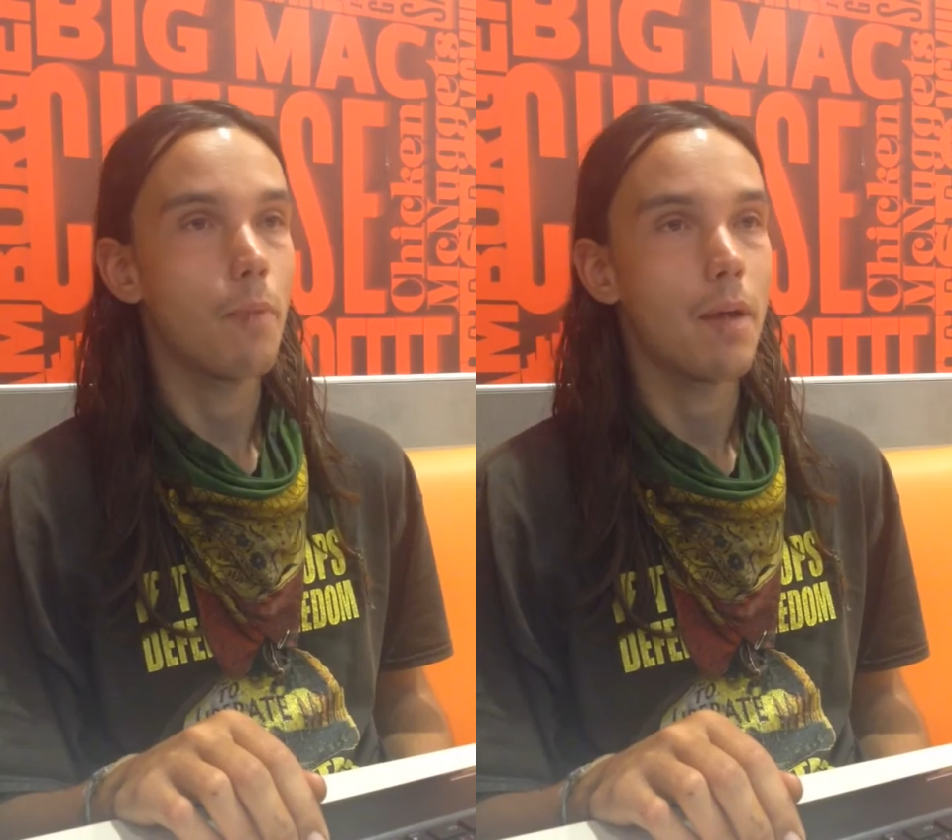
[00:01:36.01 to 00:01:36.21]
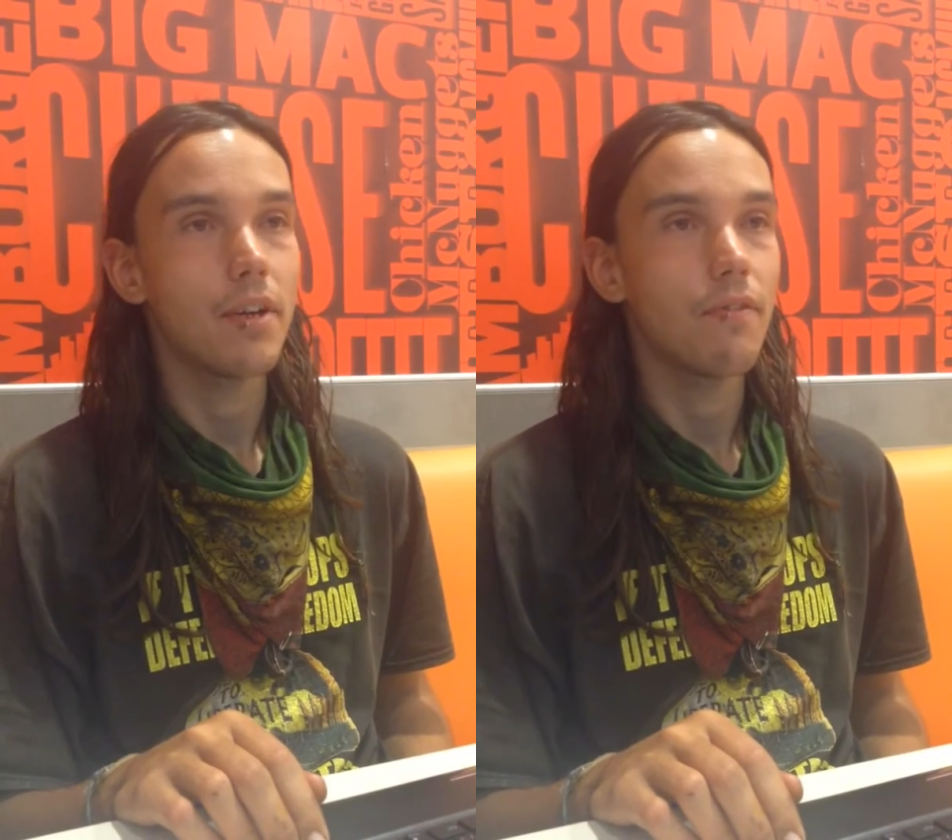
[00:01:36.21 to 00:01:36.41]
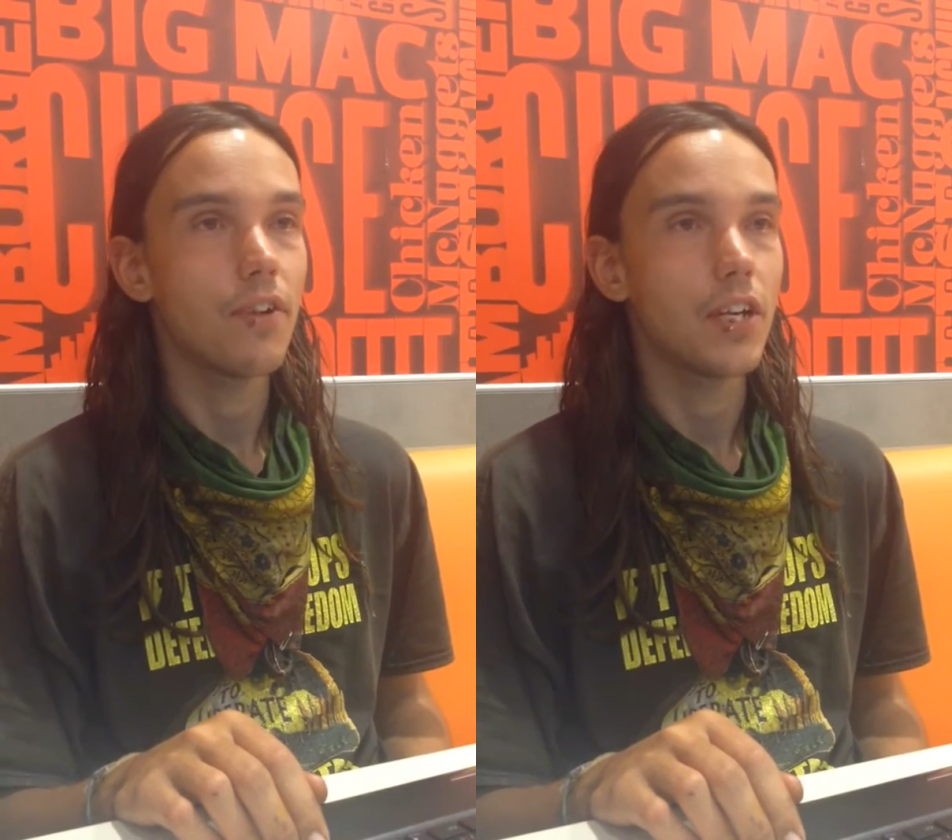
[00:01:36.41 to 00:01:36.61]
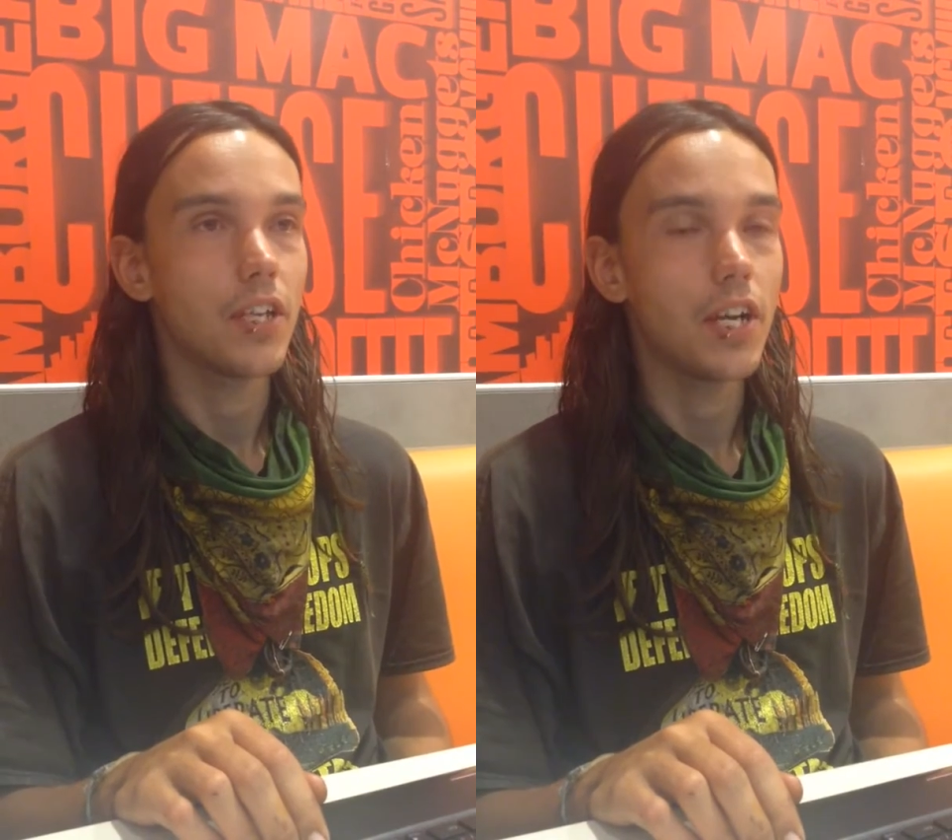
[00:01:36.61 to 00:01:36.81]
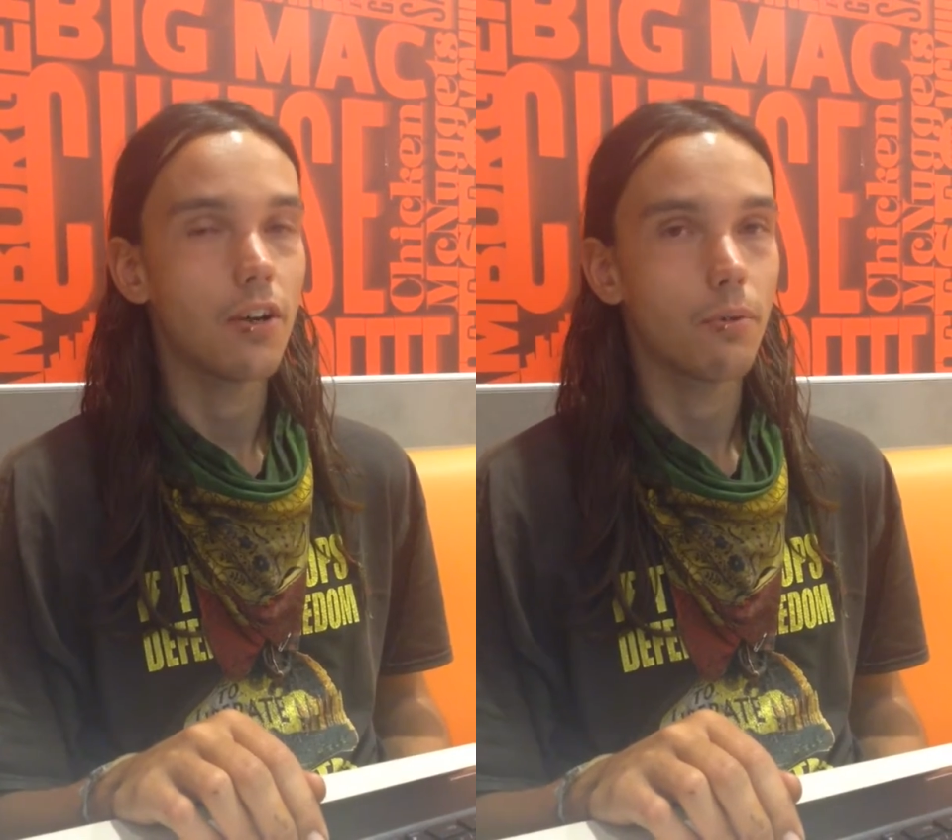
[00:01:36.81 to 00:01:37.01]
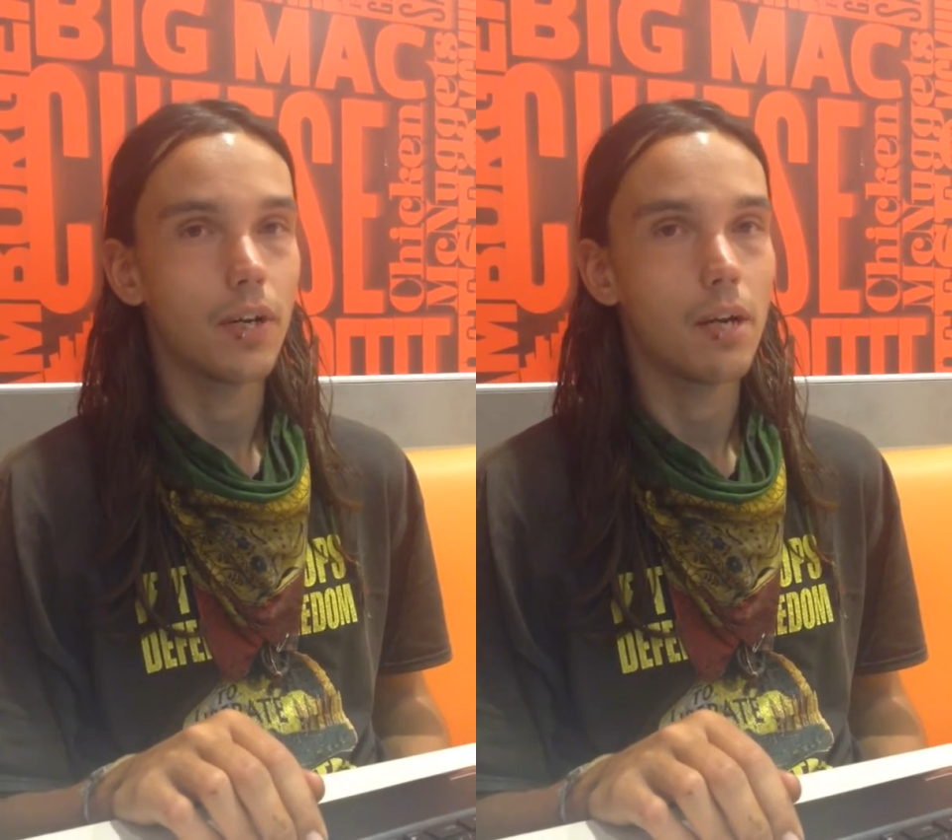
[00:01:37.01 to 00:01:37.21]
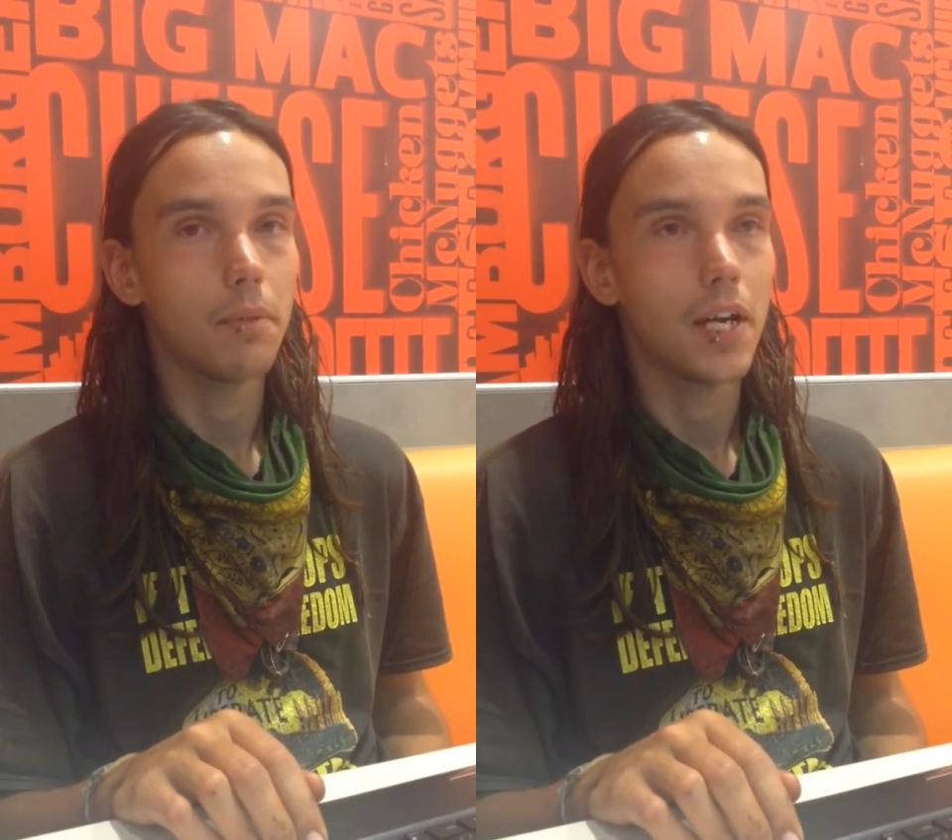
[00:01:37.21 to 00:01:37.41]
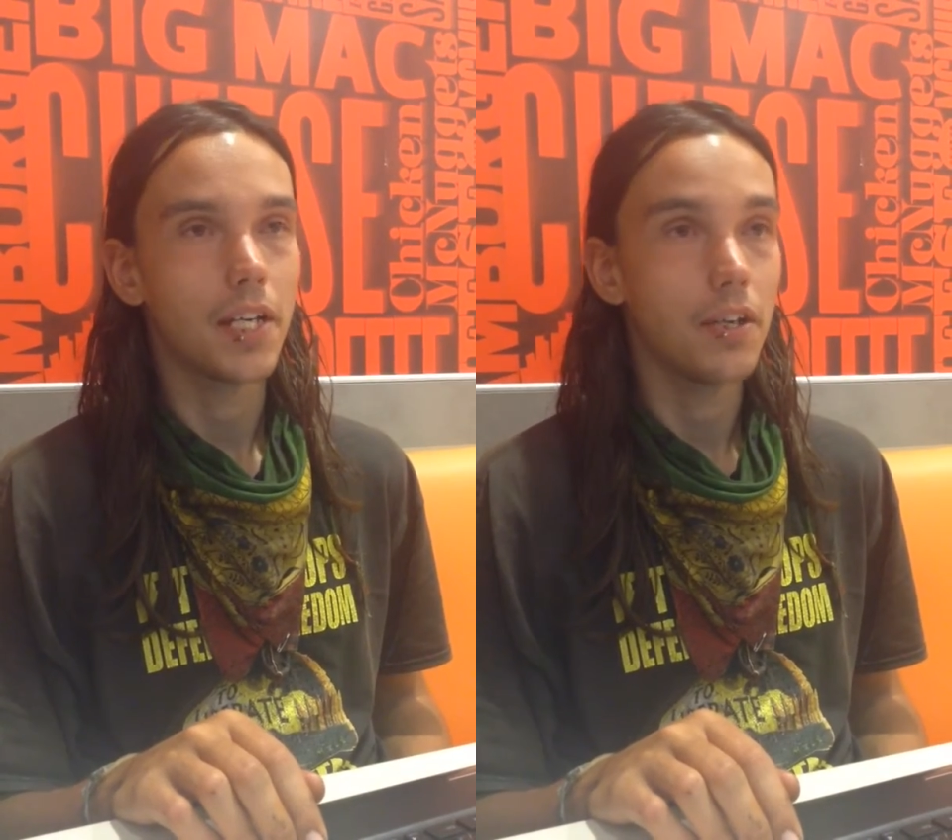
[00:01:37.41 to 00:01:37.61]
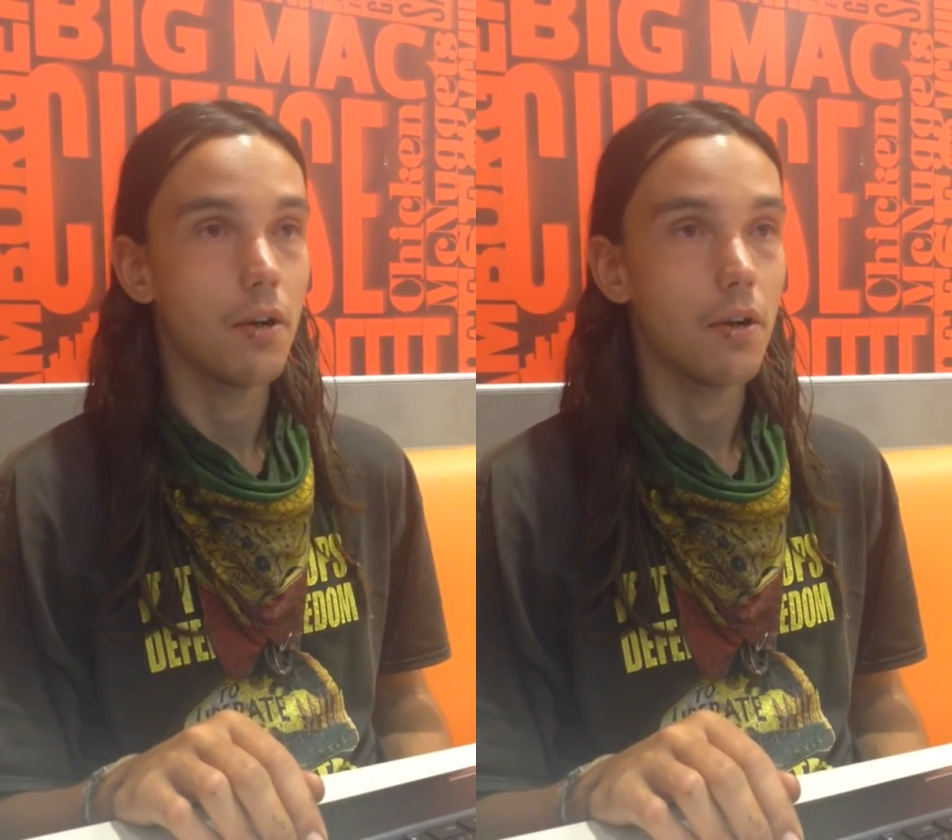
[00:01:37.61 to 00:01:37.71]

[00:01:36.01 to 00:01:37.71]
maybe even a year when I'm like,